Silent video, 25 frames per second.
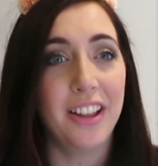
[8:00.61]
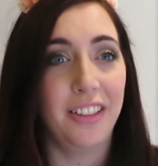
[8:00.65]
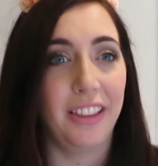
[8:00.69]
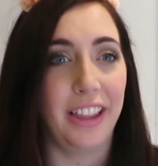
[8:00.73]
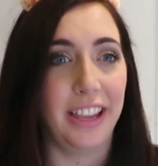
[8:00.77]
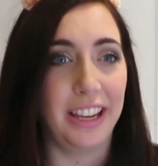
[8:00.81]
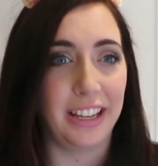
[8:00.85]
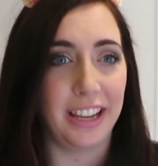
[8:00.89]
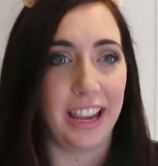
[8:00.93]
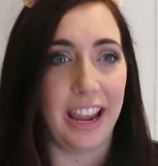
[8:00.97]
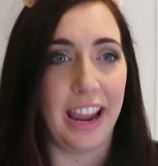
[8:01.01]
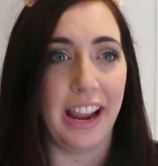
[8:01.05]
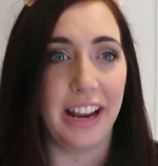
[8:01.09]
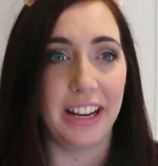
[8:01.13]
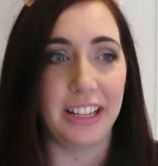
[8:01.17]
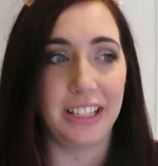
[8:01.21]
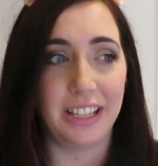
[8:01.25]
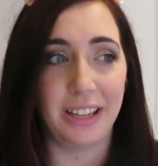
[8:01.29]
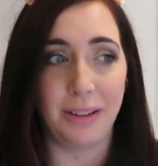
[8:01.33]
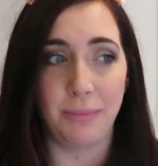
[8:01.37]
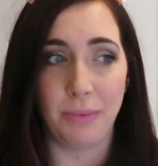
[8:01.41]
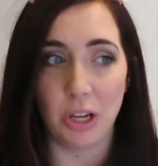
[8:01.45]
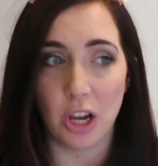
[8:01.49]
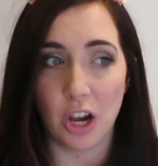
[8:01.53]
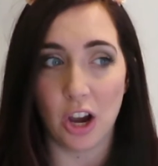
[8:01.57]
like a
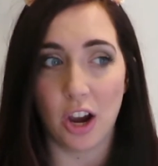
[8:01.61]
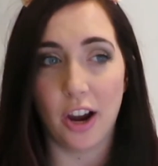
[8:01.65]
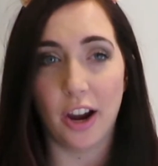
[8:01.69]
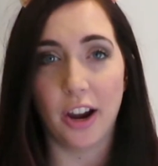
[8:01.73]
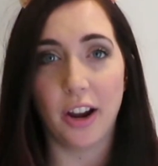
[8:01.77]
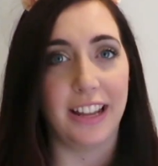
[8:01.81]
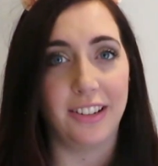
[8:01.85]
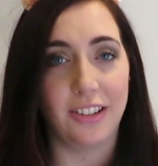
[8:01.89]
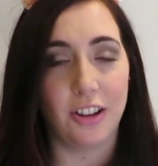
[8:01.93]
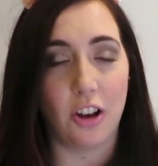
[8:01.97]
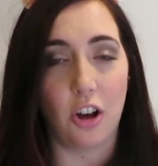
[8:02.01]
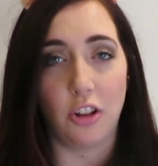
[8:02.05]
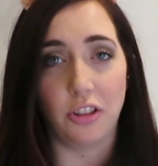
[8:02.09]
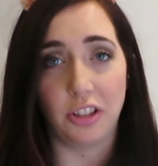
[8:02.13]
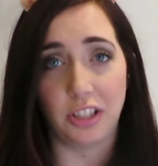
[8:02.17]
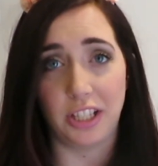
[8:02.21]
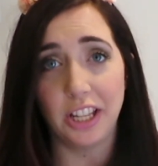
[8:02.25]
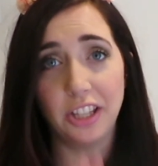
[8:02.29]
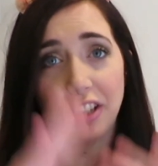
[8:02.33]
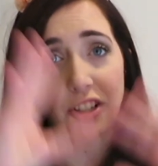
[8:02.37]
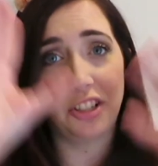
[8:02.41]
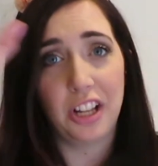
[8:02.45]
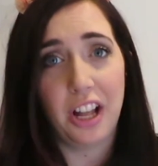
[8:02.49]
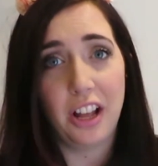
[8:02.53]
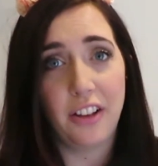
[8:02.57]
TBR and all this
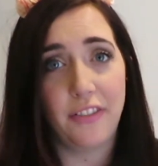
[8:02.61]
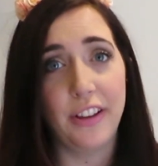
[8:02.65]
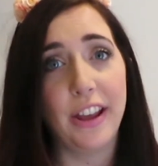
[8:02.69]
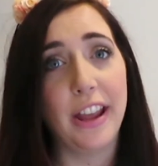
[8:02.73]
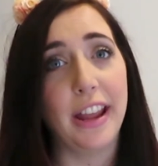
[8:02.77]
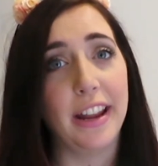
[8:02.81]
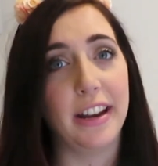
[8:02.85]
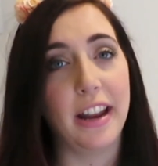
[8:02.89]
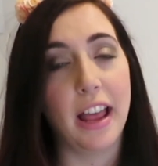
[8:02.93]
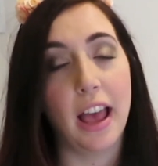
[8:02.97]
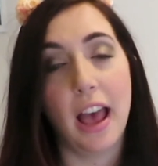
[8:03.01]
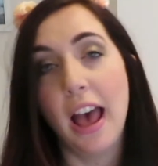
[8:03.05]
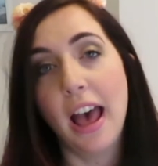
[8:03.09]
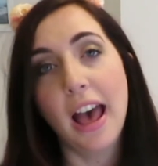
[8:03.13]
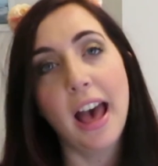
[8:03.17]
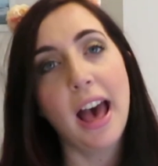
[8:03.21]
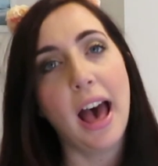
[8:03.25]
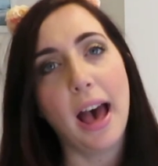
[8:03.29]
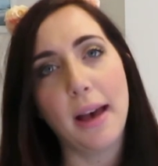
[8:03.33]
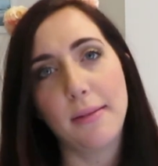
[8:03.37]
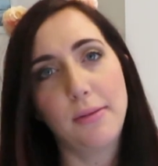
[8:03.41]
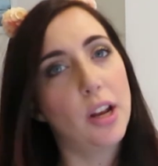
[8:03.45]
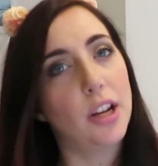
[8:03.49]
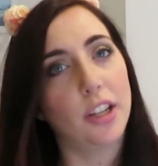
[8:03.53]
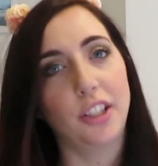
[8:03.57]
other stuff, and
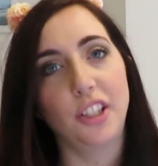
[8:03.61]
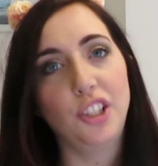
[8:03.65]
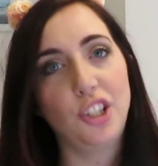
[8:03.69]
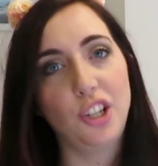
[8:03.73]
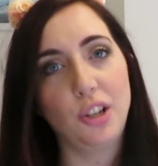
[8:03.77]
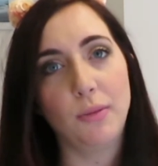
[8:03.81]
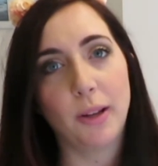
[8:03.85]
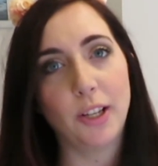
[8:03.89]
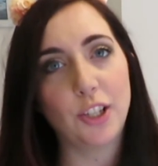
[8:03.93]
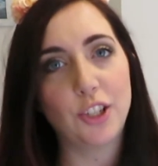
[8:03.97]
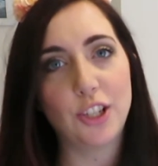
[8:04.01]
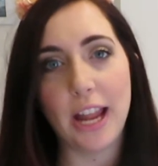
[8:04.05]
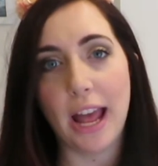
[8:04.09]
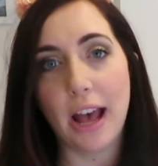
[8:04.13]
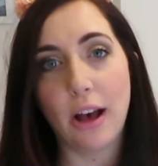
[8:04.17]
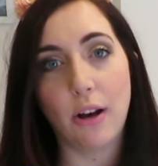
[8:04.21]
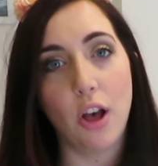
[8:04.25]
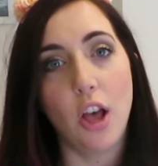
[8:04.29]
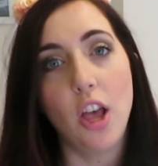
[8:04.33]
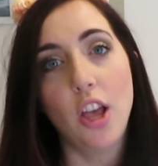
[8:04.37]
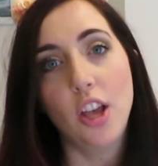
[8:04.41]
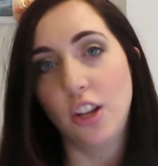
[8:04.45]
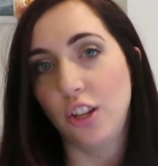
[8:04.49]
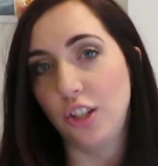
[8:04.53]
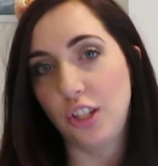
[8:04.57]
I'm talking too much now.
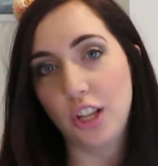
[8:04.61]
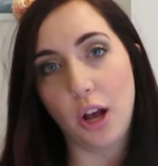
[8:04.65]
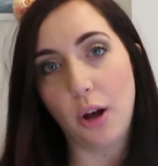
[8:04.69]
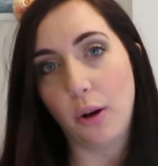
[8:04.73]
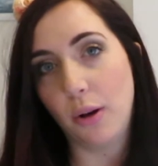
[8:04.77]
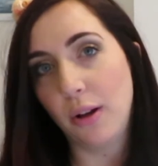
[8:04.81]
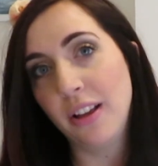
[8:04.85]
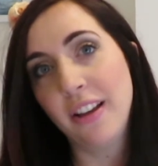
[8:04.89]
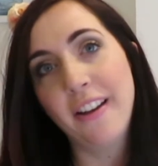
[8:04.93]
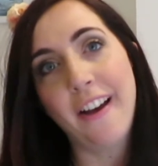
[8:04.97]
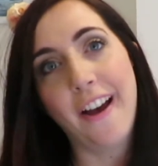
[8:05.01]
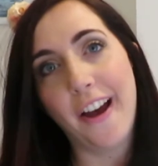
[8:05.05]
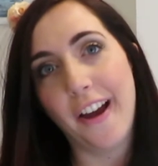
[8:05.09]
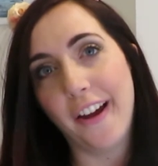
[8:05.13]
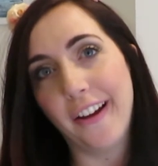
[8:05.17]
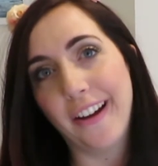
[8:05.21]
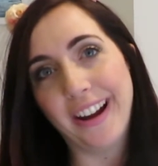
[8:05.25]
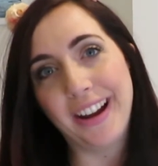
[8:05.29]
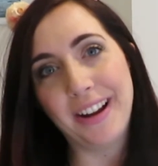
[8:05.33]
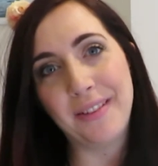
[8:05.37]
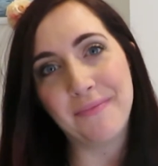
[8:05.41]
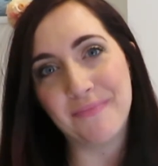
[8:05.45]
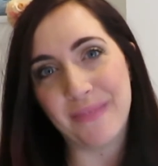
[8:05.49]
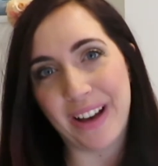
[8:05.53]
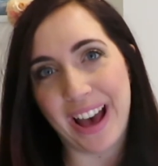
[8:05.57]
So,
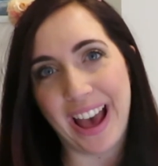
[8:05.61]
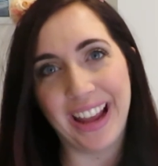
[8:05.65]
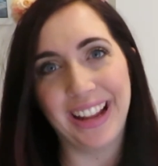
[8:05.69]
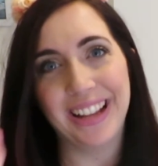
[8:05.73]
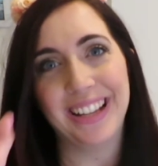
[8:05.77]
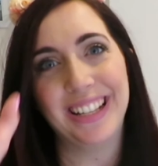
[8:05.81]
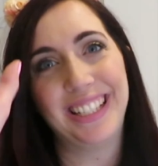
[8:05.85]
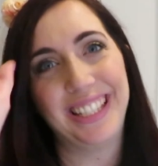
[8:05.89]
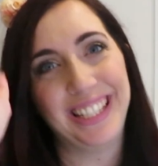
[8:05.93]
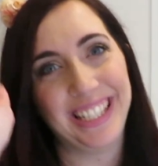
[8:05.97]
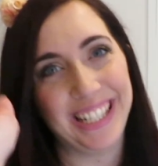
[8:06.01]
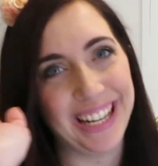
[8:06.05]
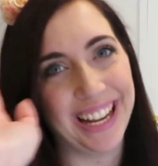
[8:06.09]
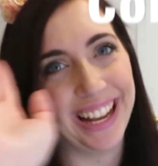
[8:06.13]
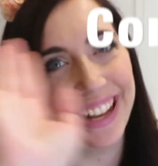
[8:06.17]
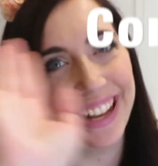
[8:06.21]
alright, bye. See